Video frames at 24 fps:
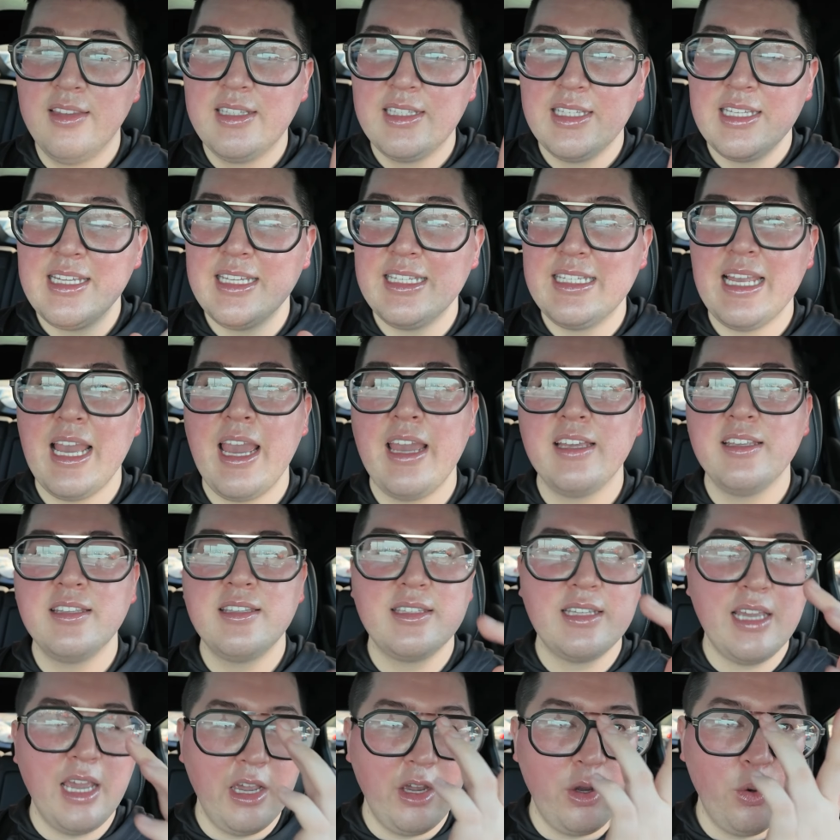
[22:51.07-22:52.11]

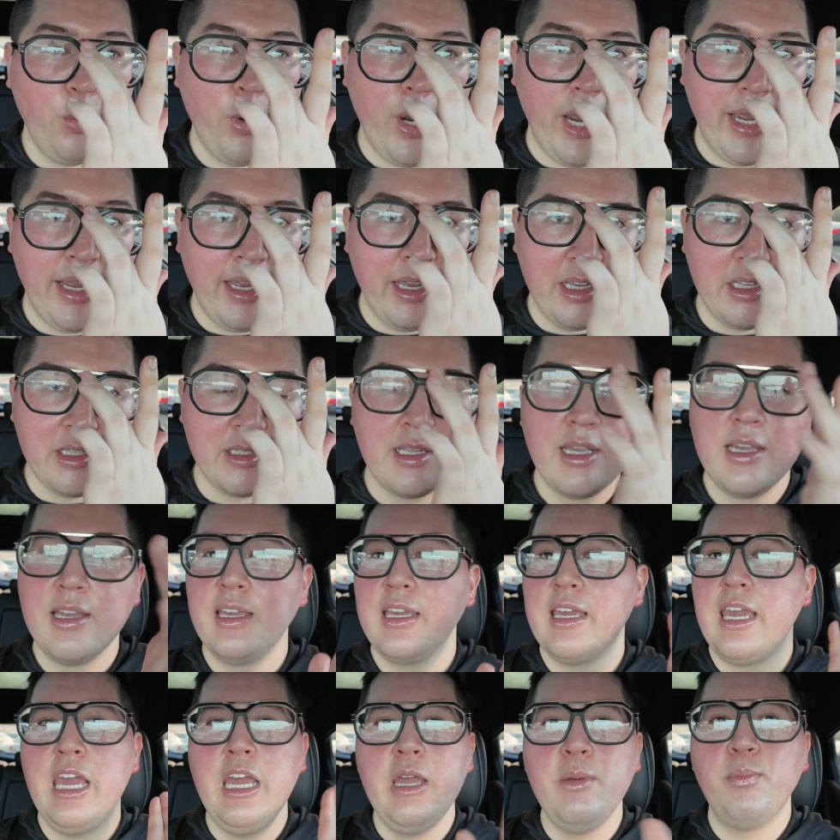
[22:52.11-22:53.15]
today's takeaway is
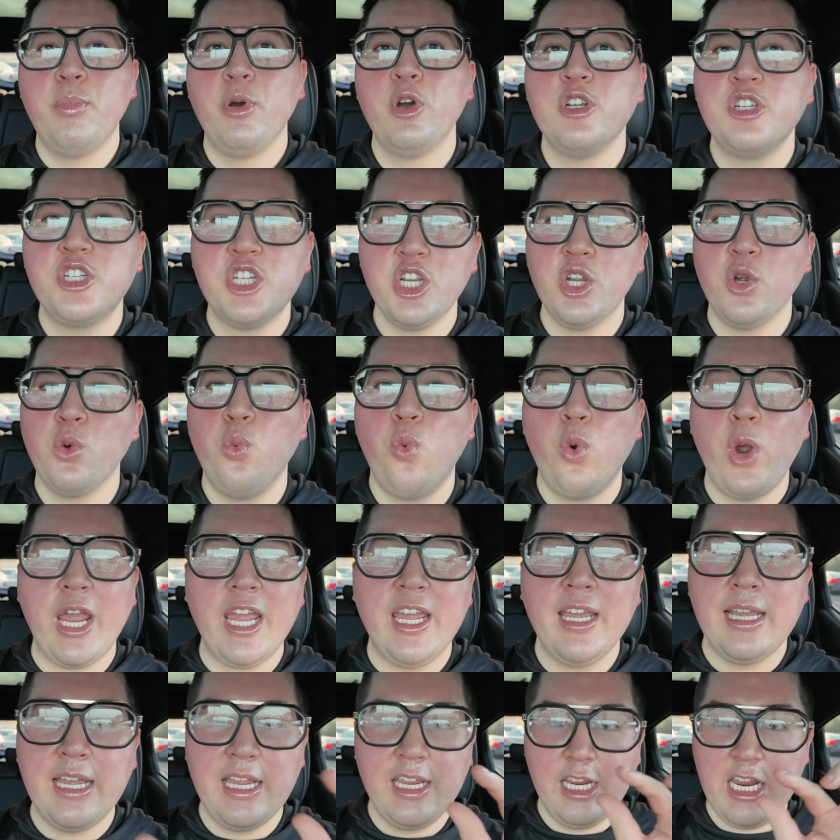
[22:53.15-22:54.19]
keep pushing
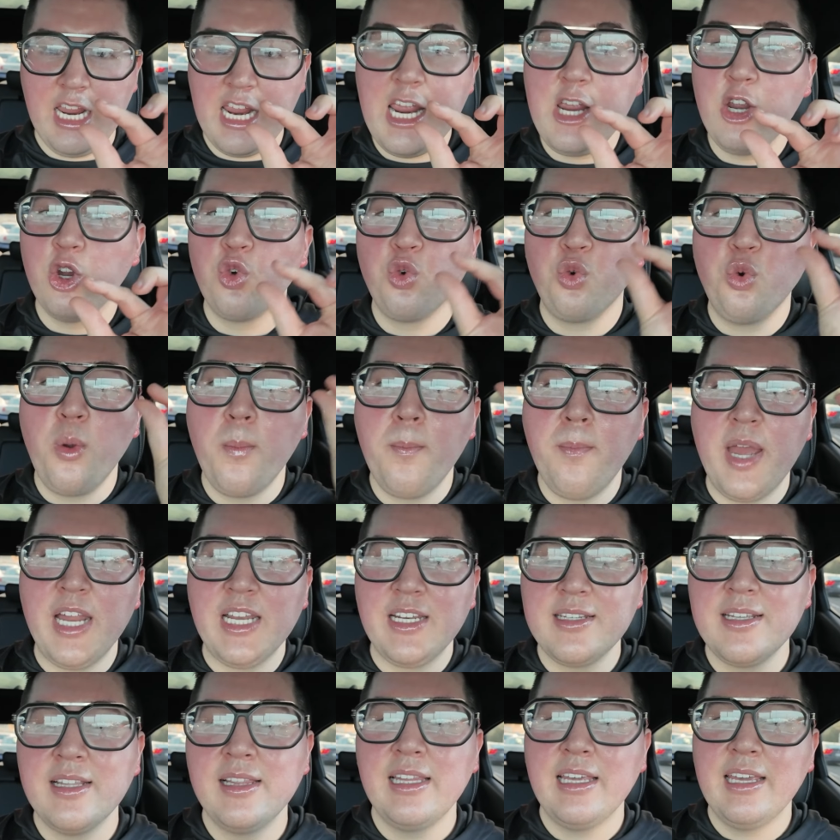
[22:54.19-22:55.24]
weight
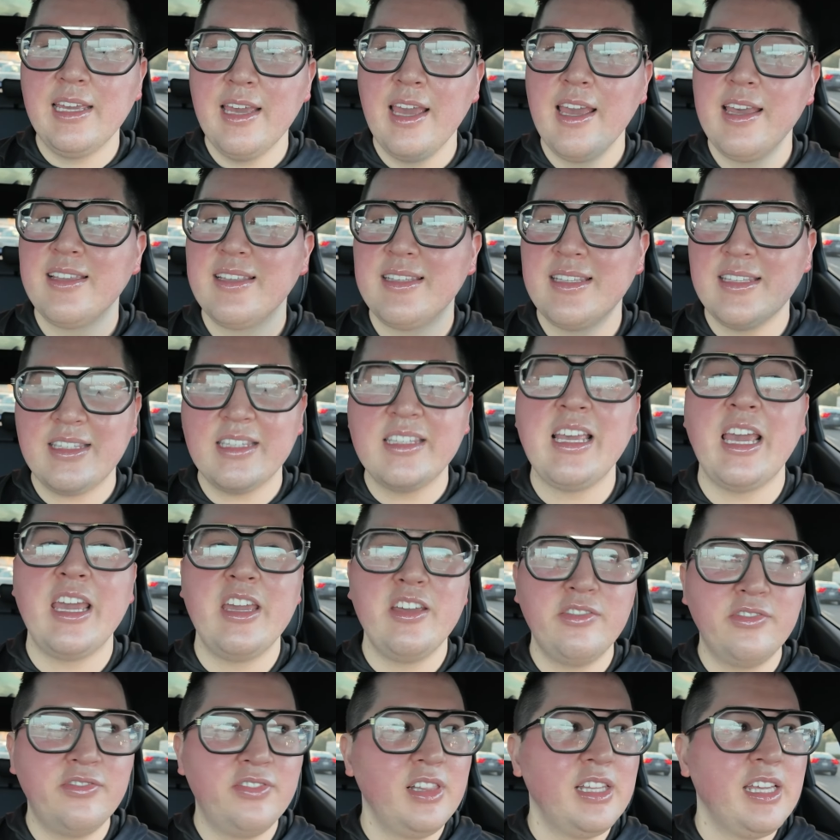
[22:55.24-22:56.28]
incrementally,
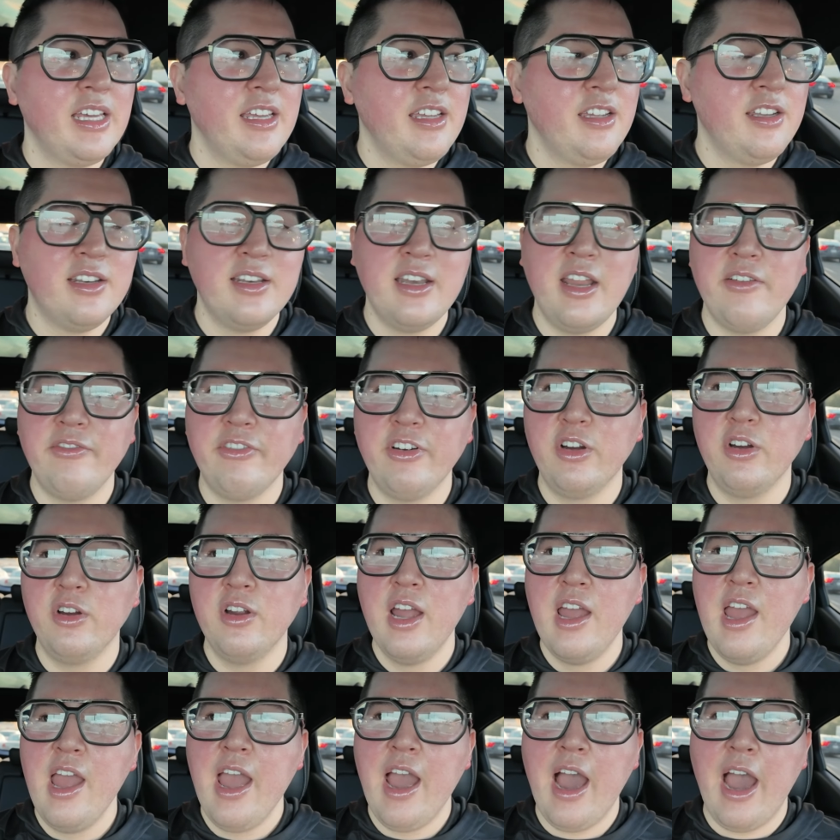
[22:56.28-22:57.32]
safely. Never,
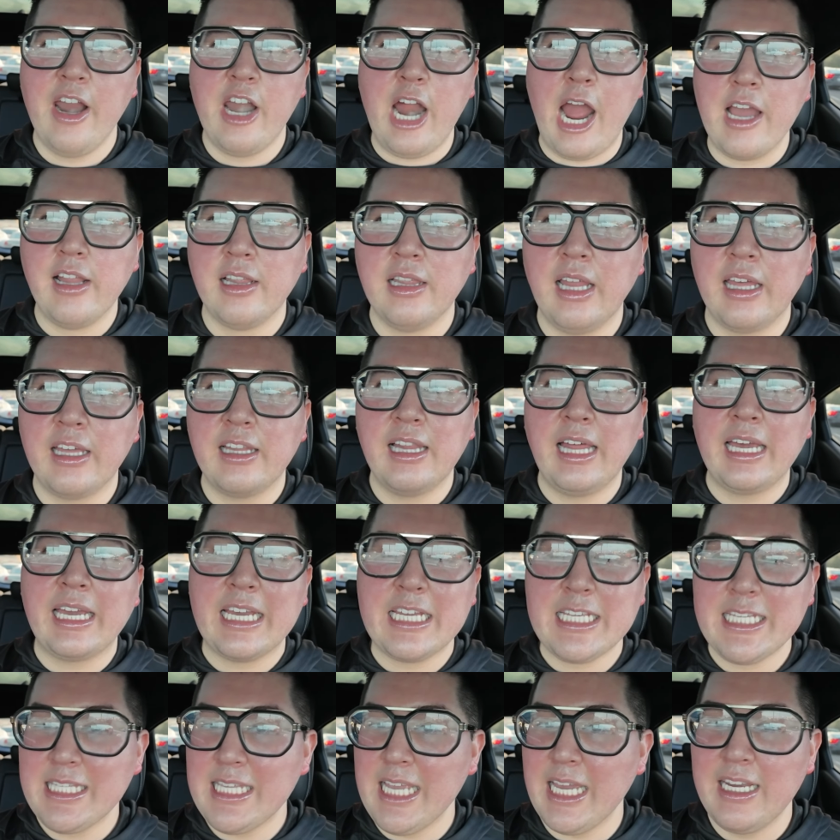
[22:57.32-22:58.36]
like
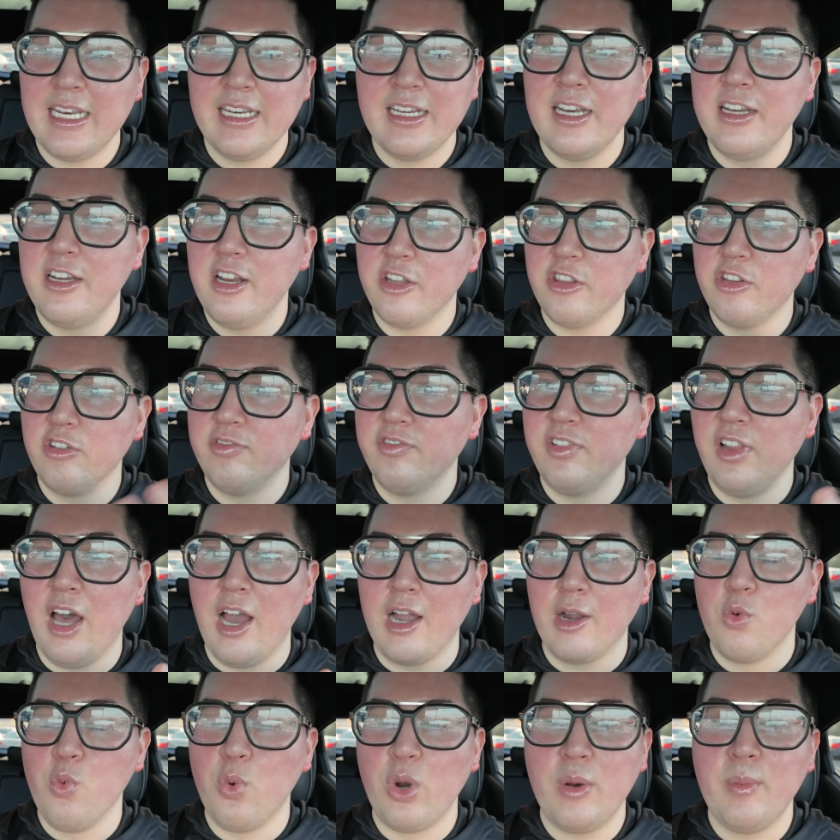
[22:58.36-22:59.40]
I said in another
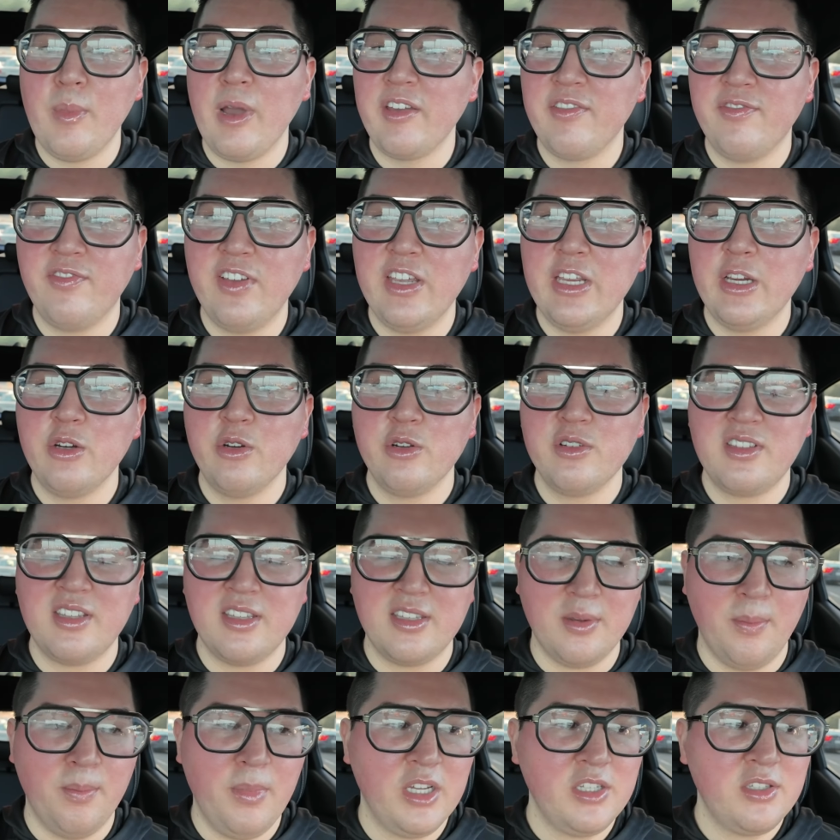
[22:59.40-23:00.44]
vlog, one of my fears
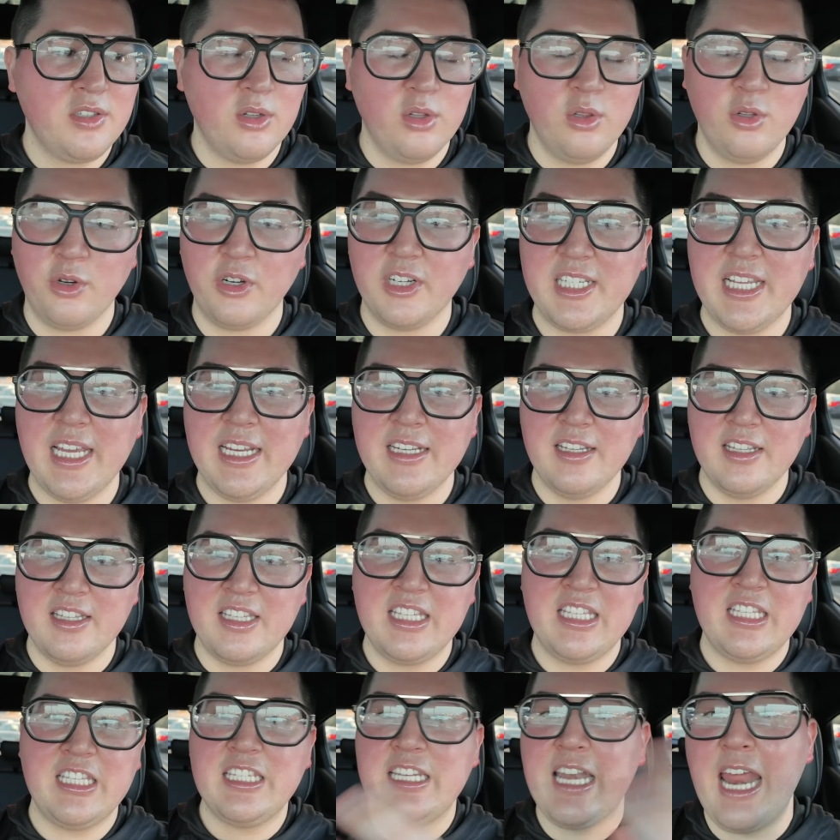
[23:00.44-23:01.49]
is a muscle tendon
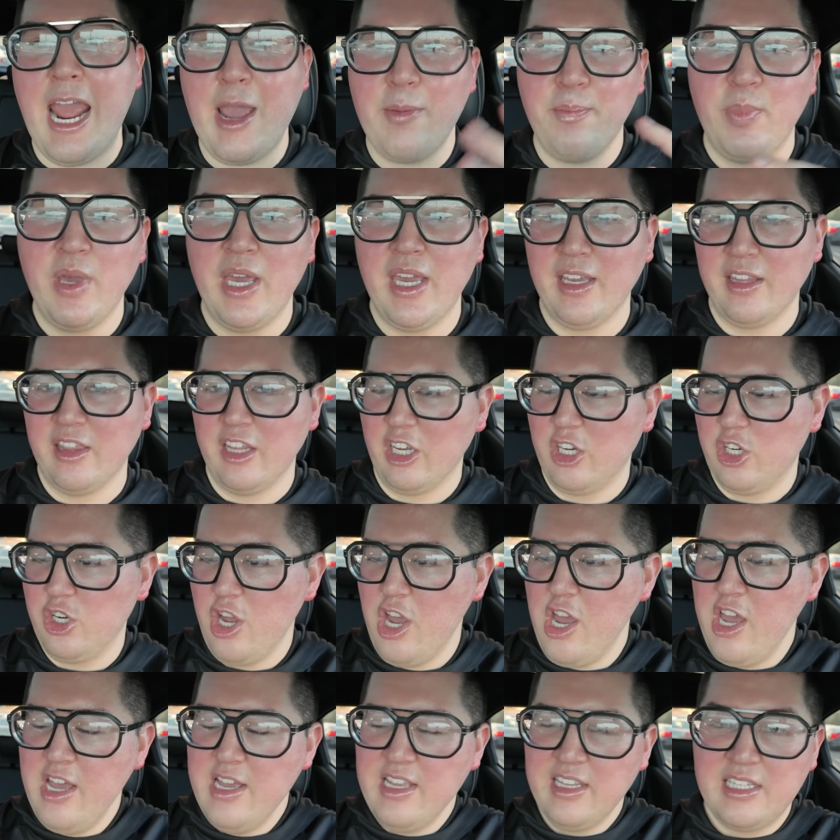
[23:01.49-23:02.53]
snapping and like
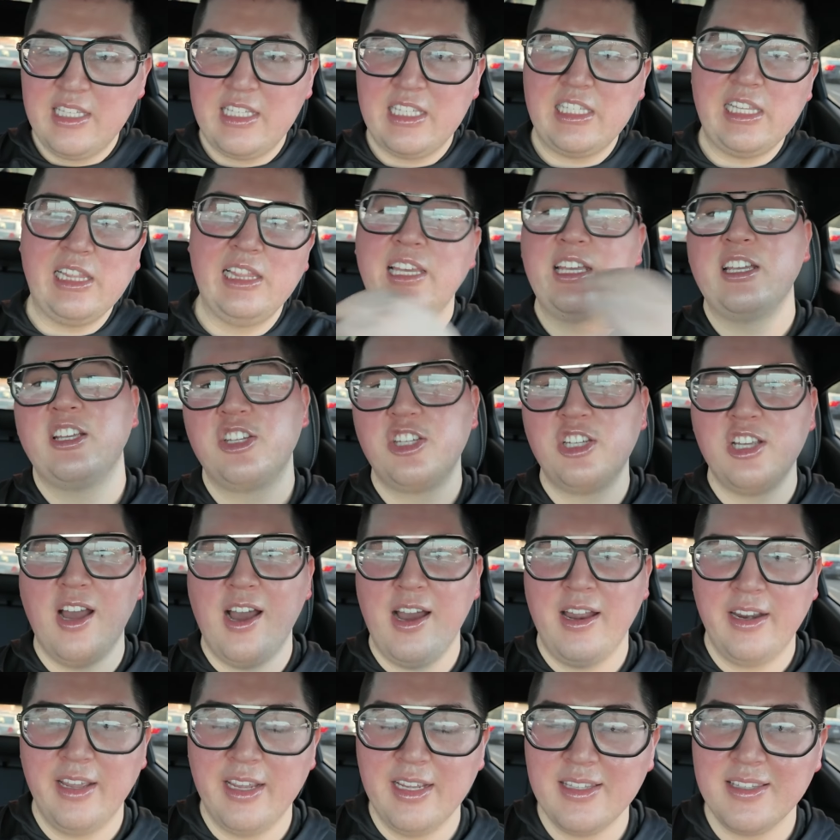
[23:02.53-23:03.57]

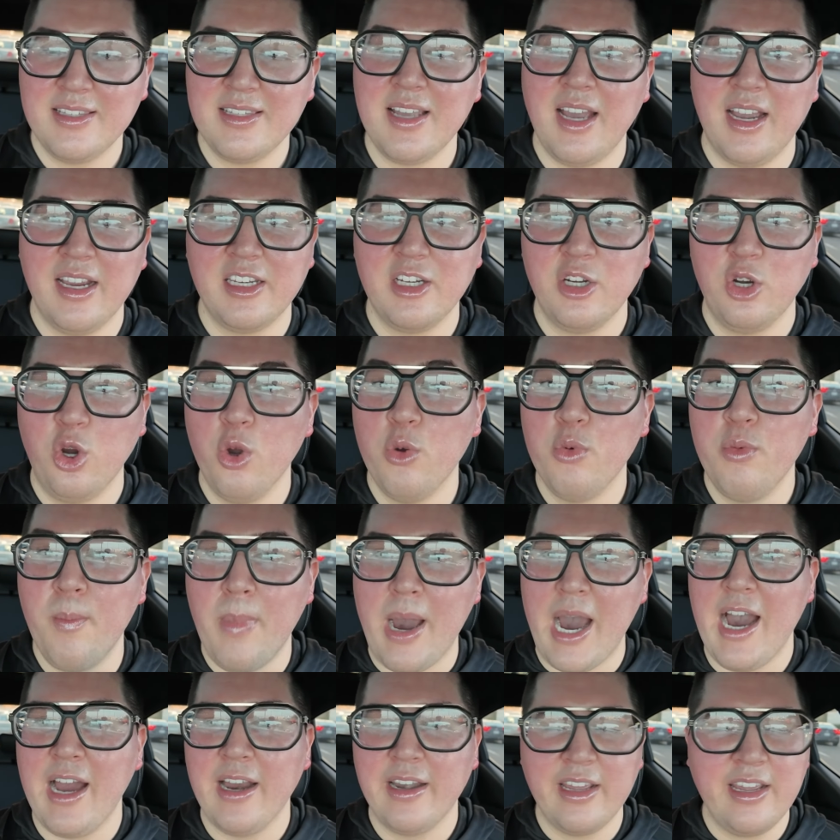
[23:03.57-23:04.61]
slingshotting inside your own
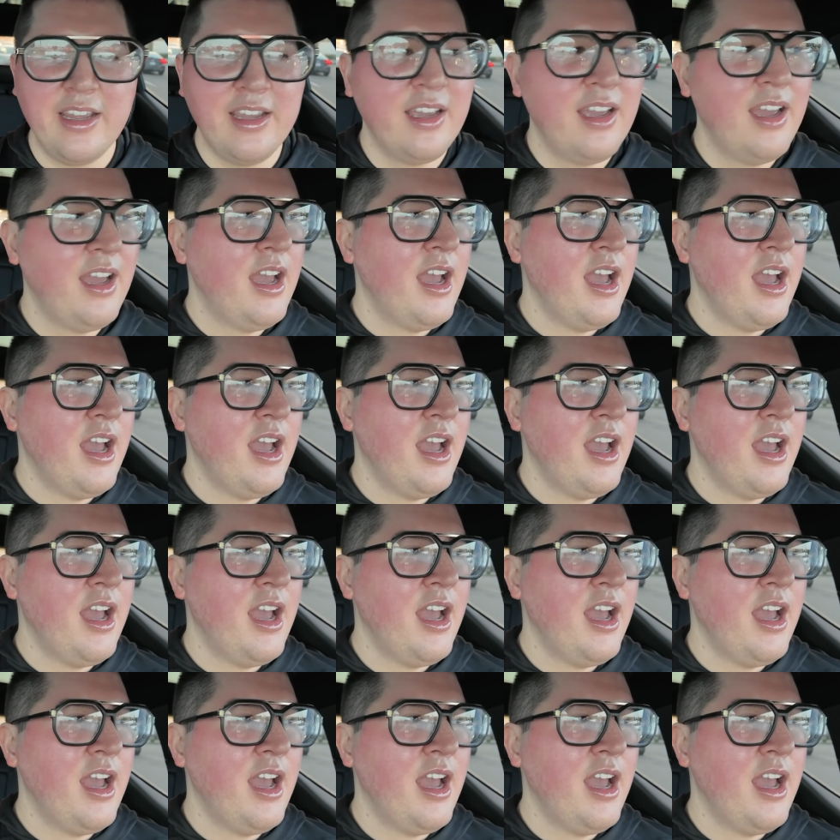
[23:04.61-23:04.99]
body.